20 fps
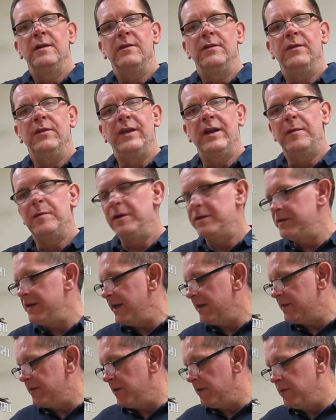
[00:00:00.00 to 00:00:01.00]
Then I'm going to
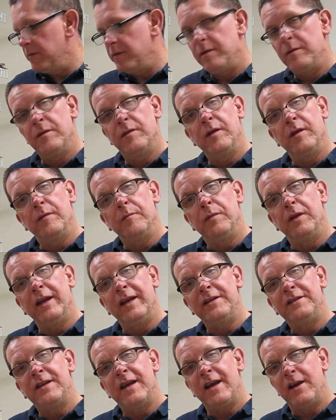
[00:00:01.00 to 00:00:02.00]
take the
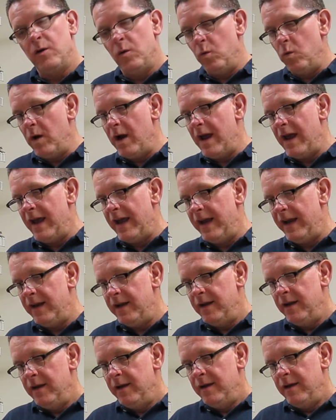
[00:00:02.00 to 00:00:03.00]
blade tang
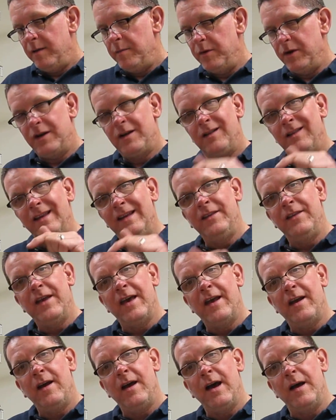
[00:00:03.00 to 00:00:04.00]
away. I'm going to clean
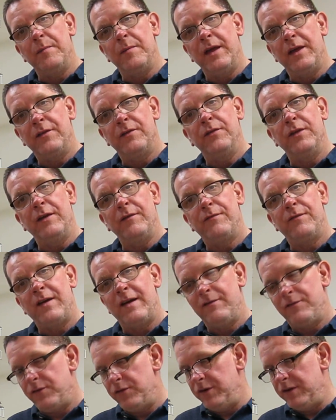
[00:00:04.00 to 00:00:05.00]
that up, that
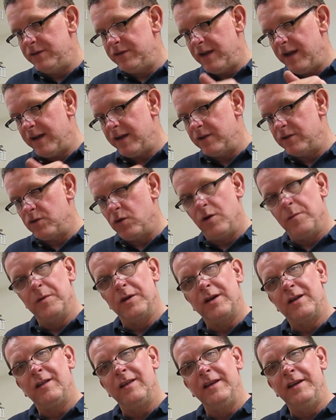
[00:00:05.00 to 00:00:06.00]
5/32 hole I'm
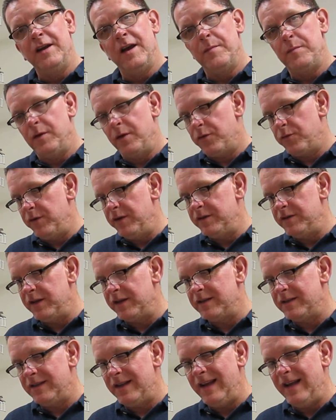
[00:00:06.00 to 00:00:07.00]
going to clean up at
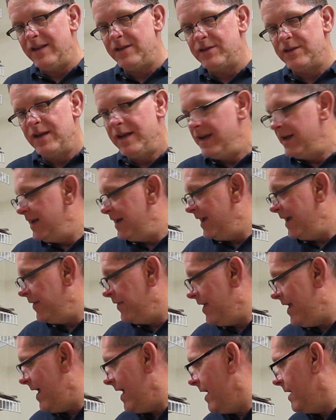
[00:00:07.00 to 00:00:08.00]
3/16,
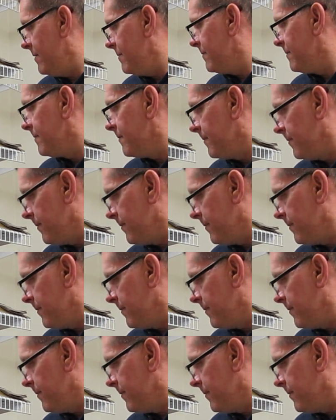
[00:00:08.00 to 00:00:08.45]
and then